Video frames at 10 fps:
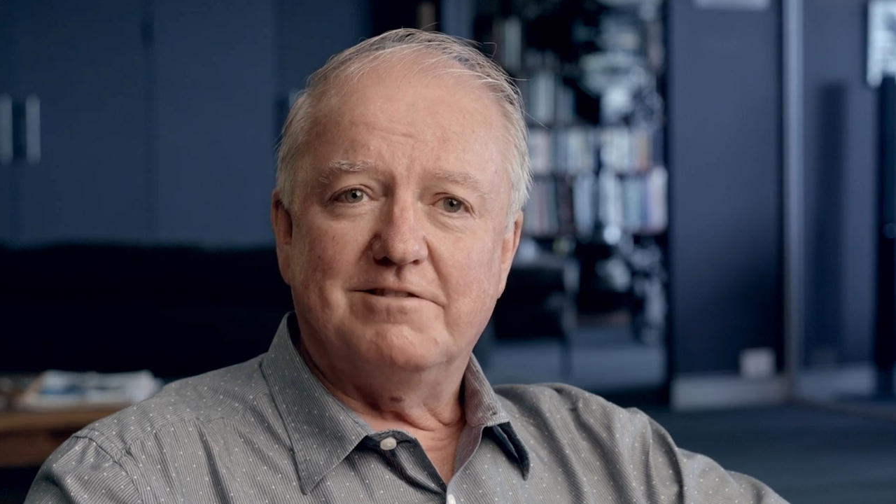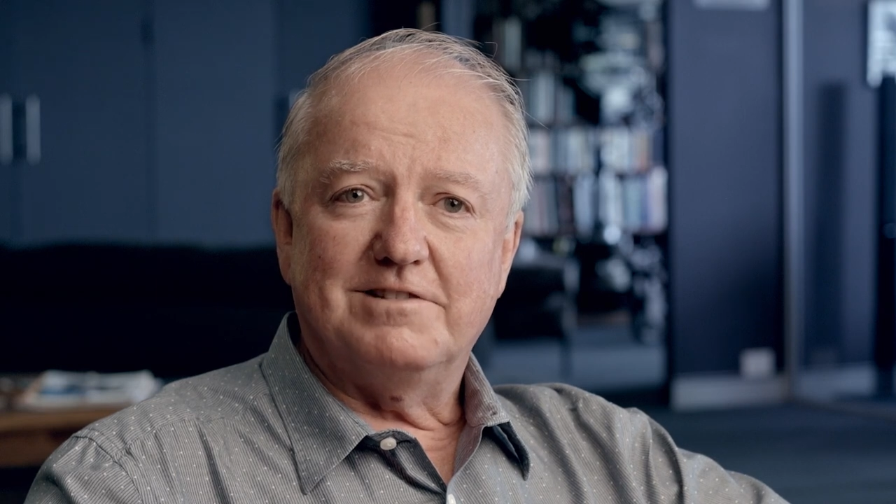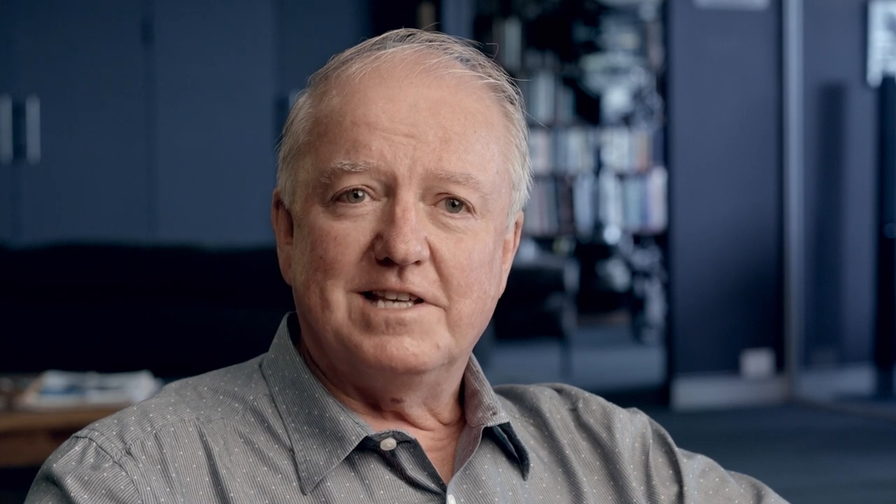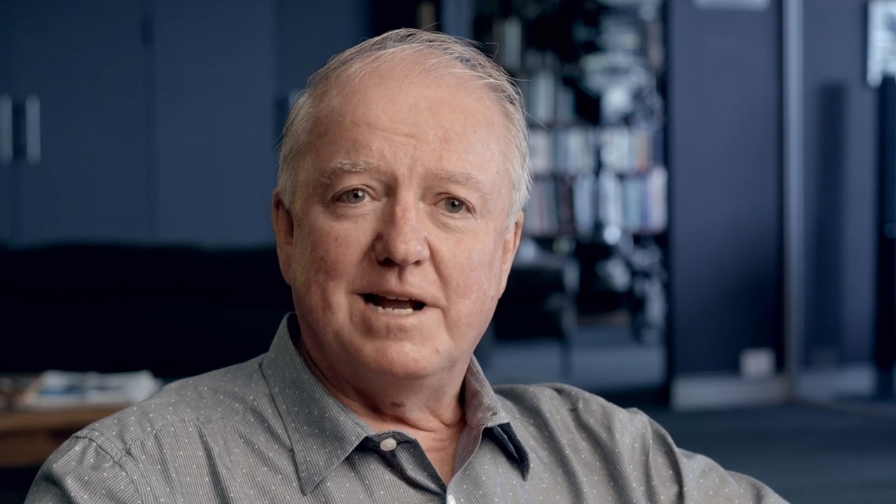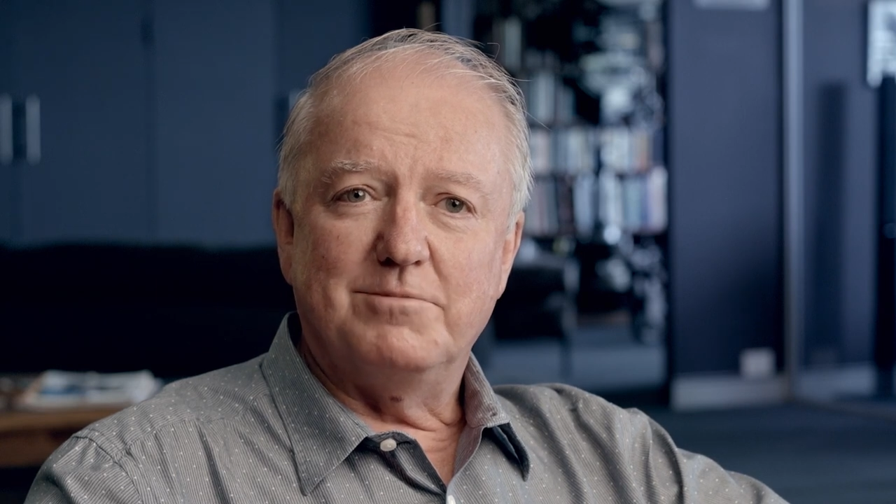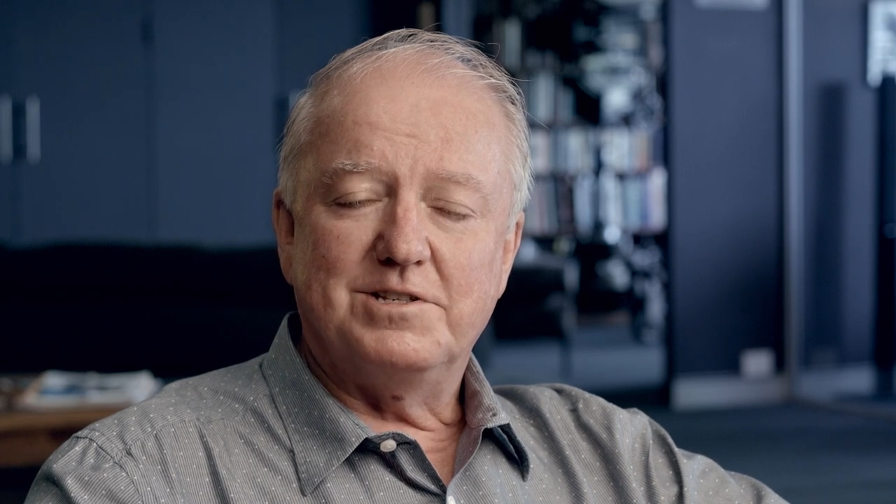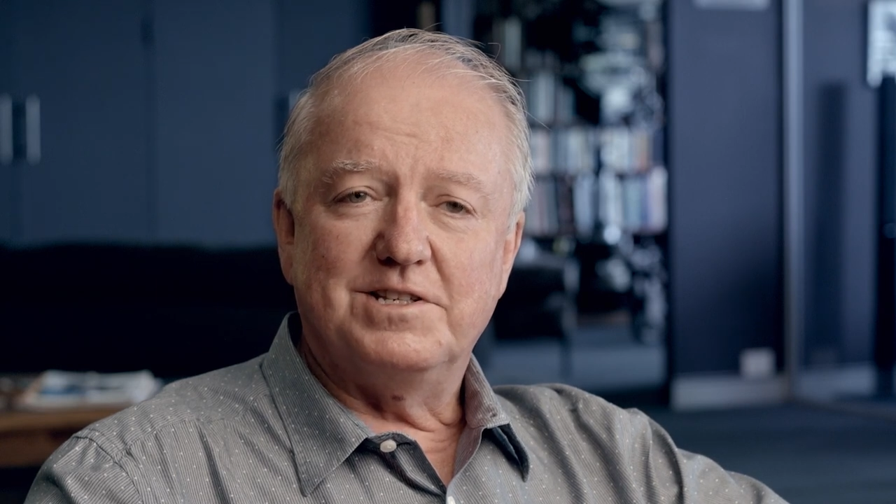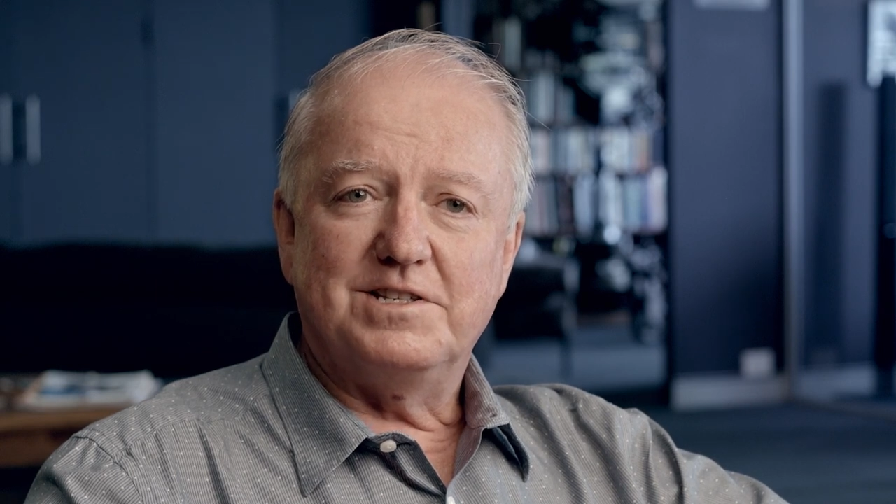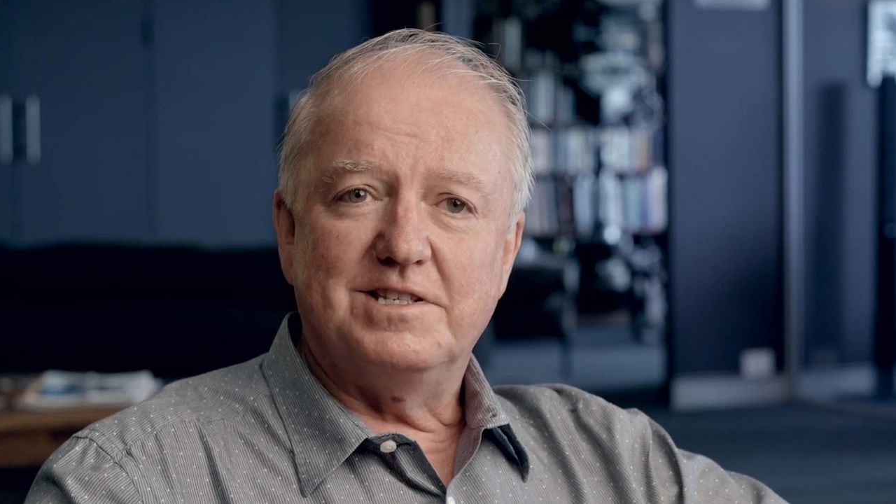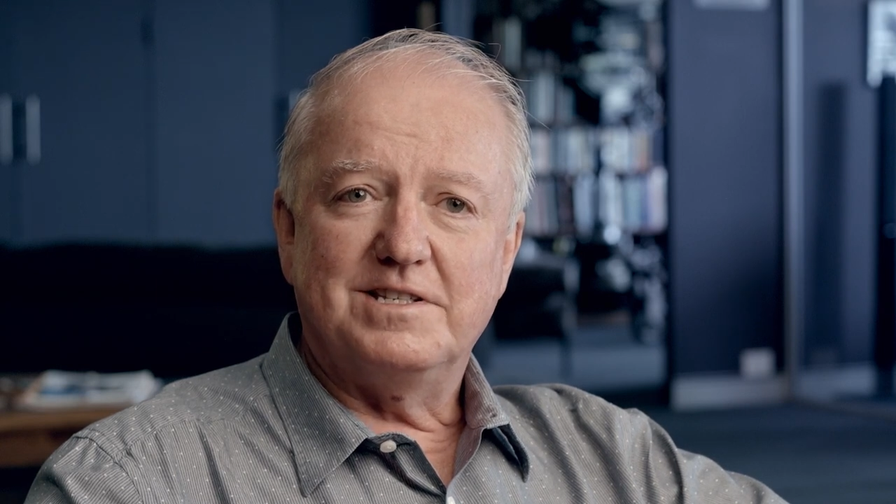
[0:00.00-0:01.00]
there as camera
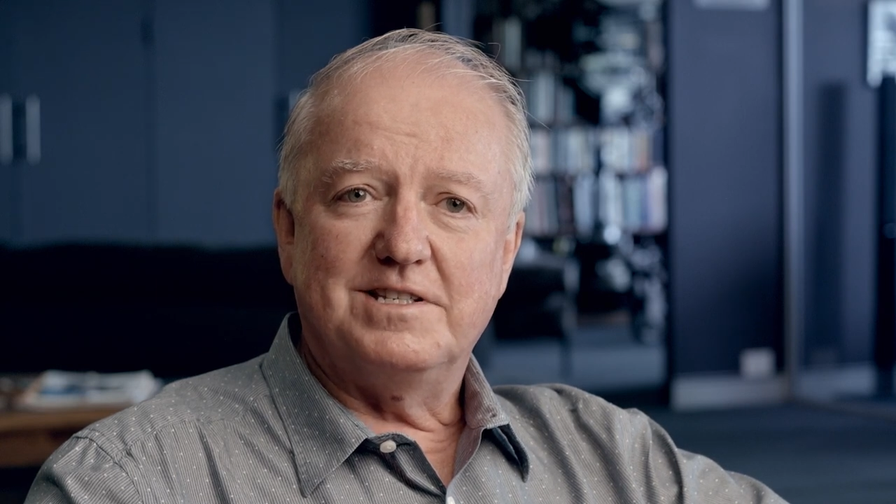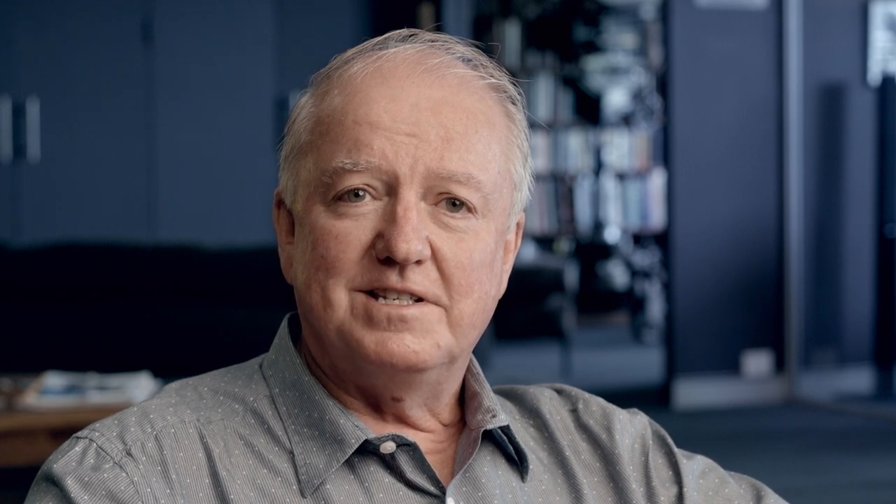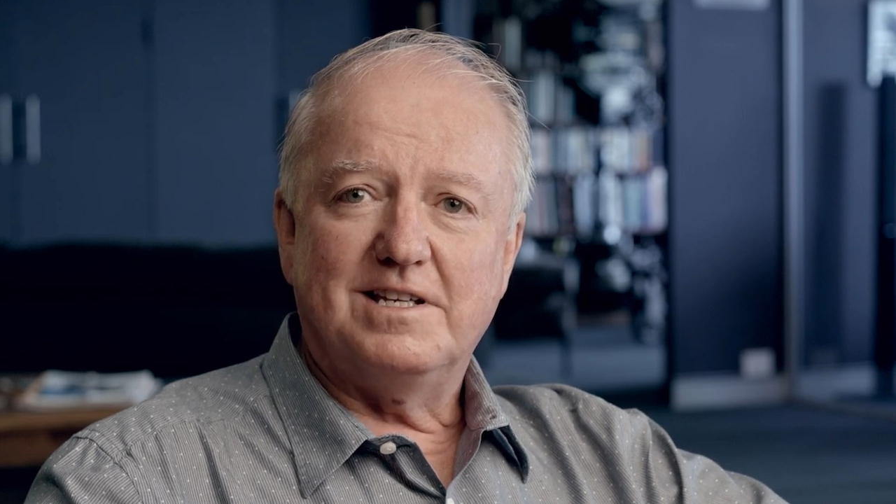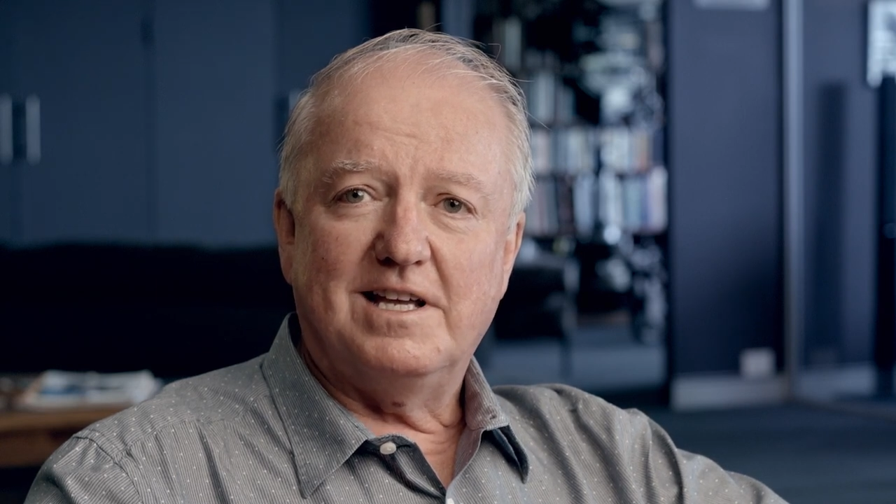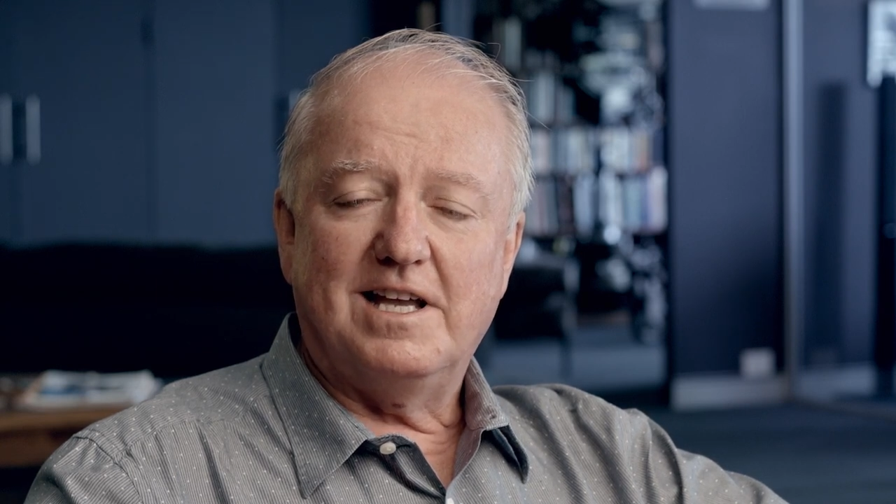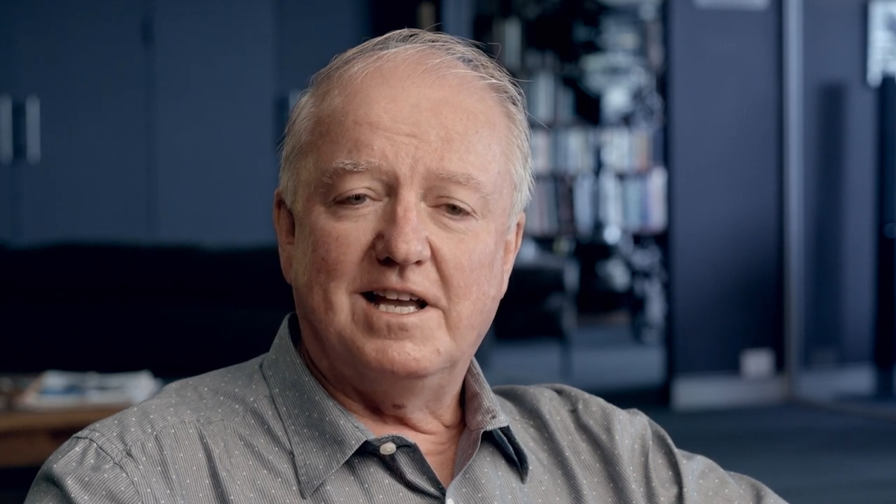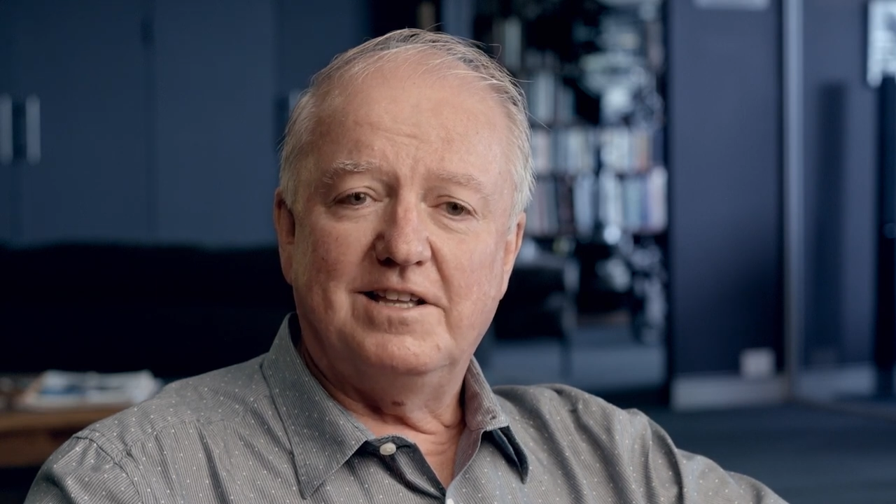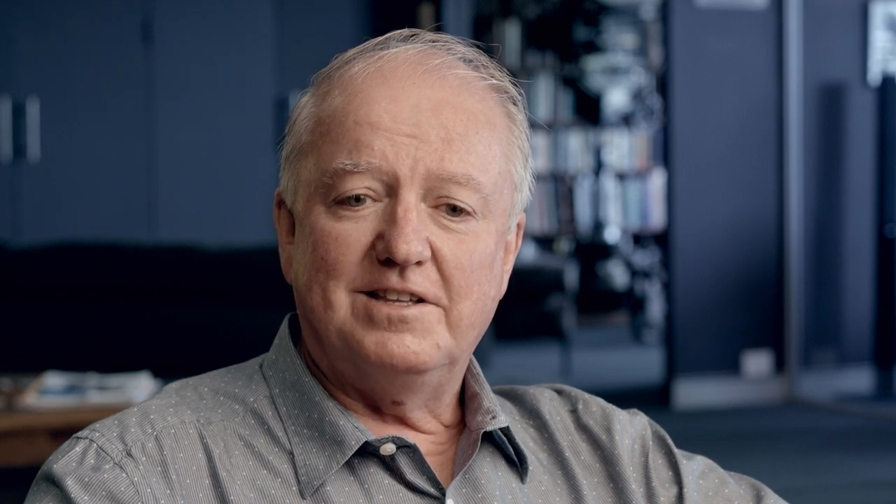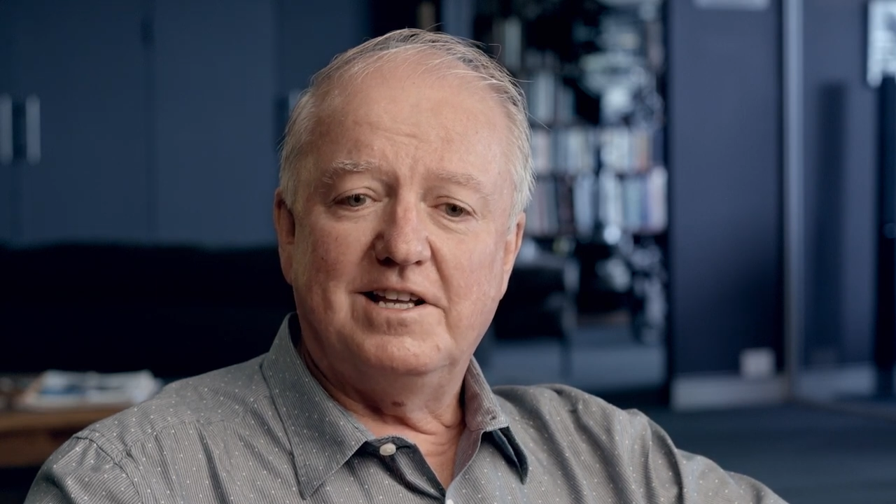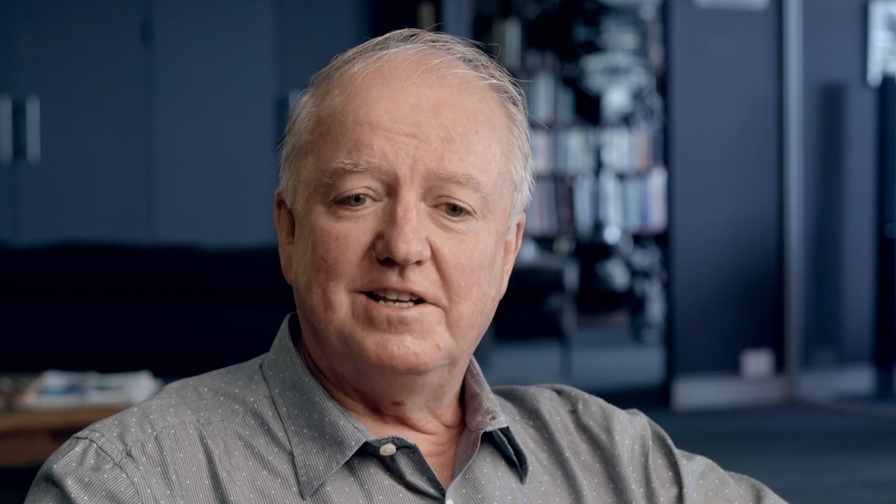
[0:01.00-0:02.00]
assistants.
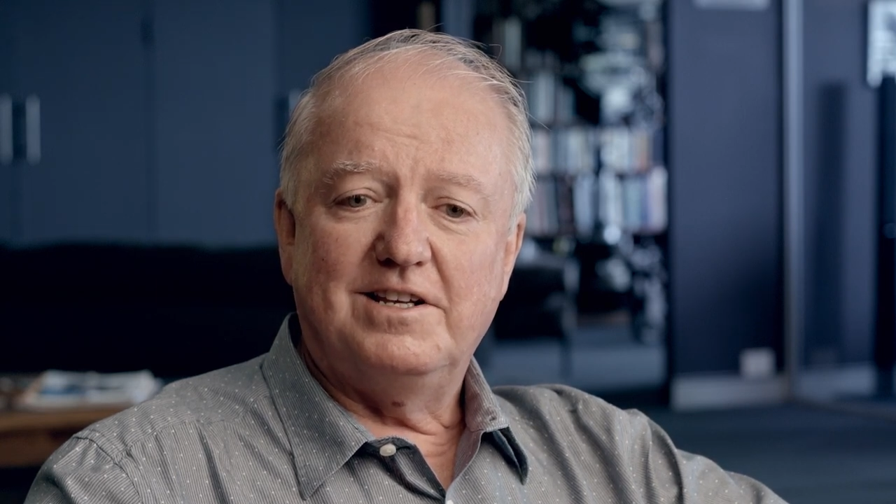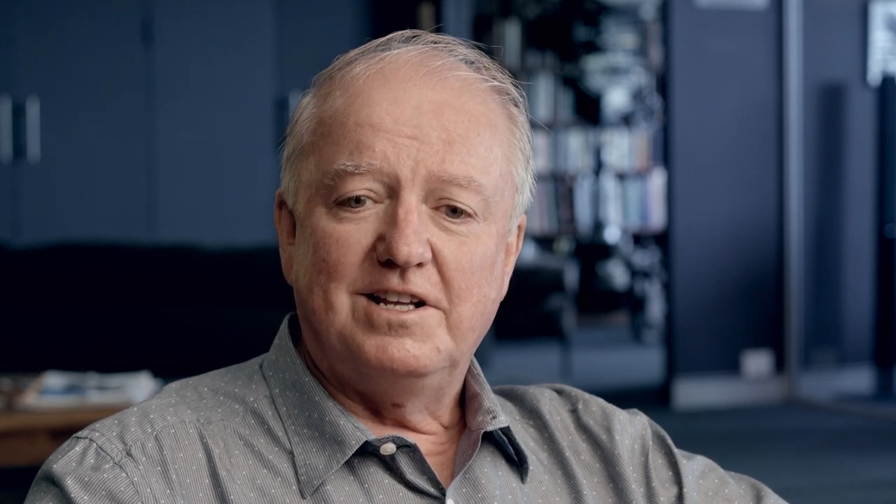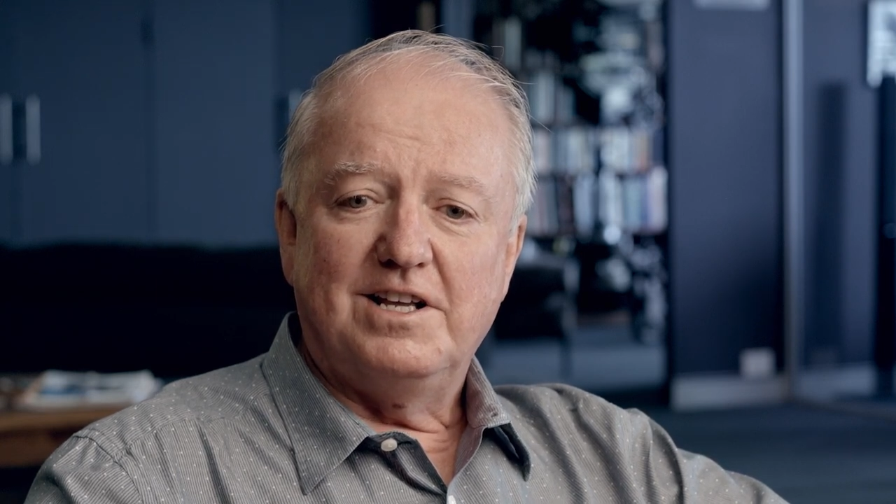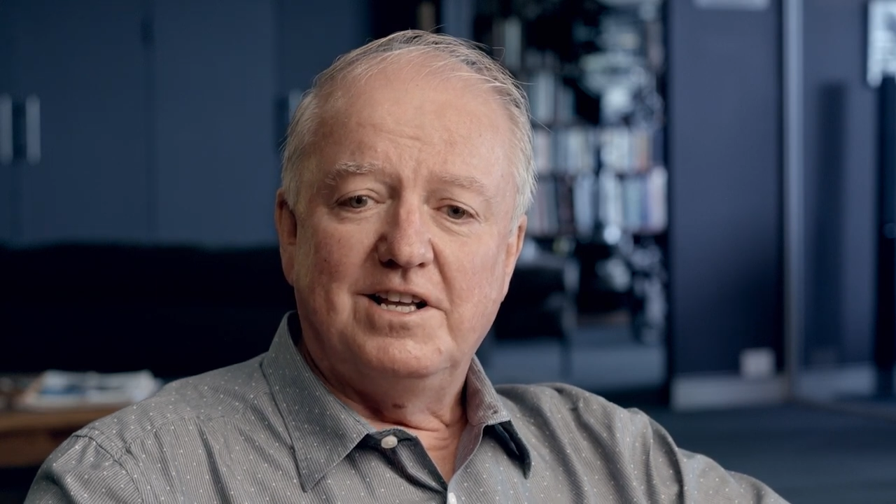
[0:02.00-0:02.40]
And then